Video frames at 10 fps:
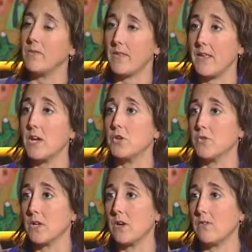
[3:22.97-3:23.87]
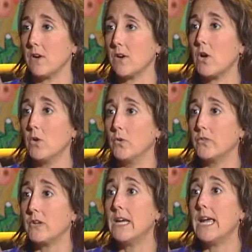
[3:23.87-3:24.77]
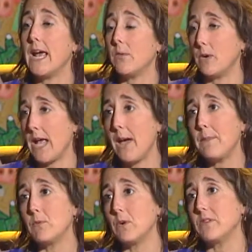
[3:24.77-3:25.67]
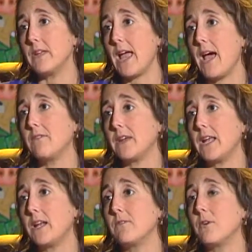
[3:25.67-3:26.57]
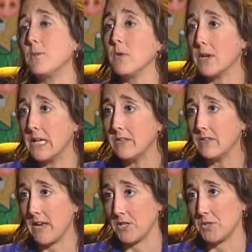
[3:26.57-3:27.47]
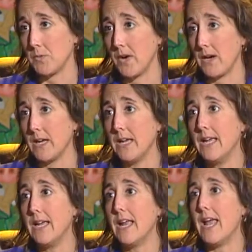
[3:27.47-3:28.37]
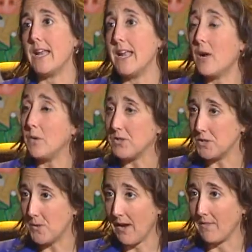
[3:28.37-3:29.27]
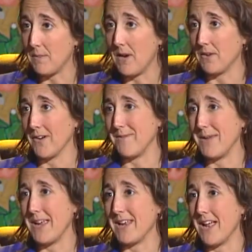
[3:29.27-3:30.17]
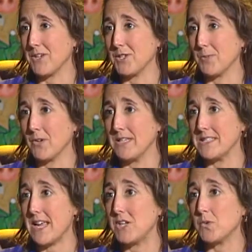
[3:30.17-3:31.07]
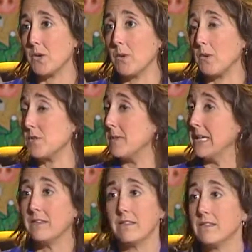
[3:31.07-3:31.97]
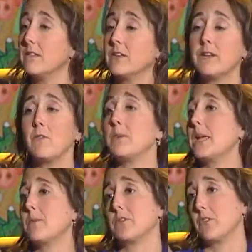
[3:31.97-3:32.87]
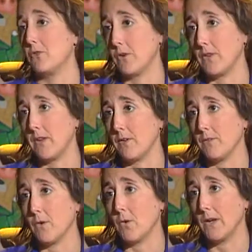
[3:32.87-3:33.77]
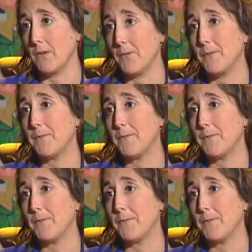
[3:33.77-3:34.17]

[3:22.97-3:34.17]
that, that they could drill off our coast. And what happened was they advocated for a marine sanctuary. And now we do have the Monterey Bay National Marine Sanctuary, which means they'll never be able to drill there for so oil.